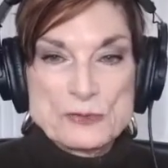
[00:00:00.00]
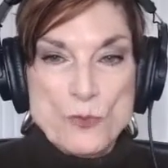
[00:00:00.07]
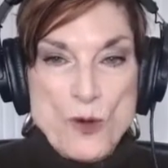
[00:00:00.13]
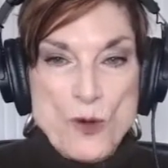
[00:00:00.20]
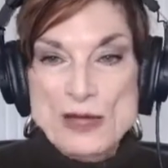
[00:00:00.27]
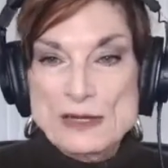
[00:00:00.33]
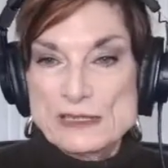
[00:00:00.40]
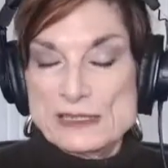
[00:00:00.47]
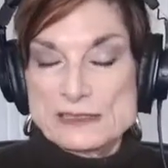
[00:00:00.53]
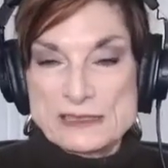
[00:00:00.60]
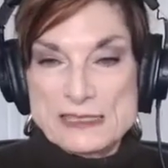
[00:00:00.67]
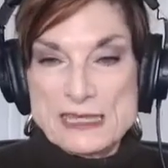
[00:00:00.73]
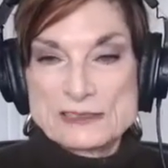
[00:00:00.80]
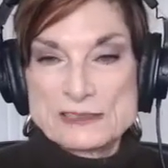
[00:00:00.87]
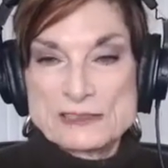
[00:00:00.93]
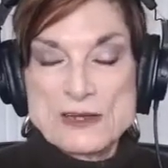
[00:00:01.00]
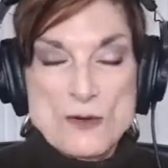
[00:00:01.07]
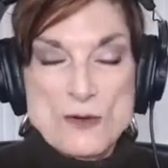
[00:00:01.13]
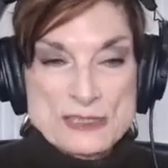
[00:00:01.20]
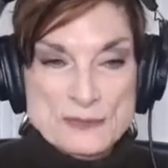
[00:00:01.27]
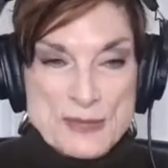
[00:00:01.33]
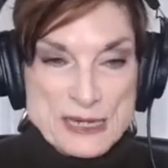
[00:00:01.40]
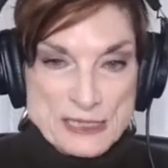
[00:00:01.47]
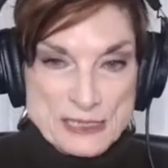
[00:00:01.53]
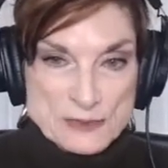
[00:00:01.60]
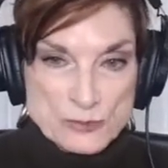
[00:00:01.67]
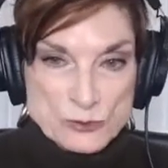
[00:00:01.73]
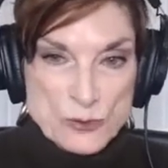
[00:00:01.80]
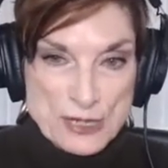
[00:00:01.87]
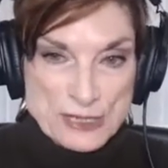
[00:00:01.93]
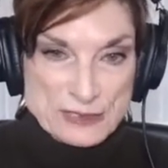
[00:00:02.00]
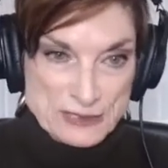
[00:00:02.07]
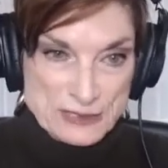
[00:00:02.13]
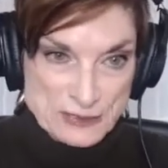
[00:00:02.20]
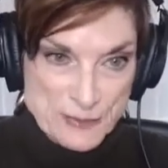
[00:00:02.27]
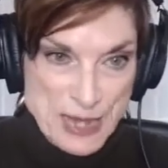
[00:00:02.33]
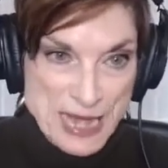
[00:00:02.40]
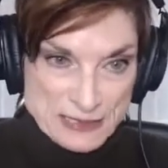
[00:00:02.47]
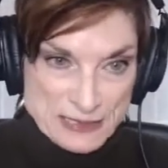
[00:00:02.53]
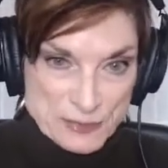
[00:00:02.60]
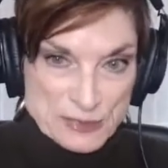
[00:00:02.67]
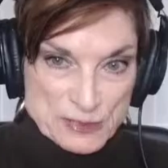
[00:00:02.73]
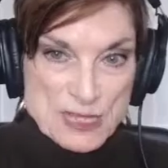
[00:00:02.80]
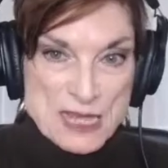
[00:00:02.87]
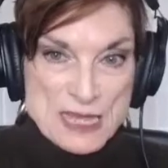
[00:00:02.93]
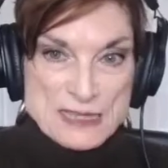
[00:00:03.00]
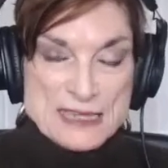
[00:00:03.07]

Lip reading: one, is to get to know as many employees as possible,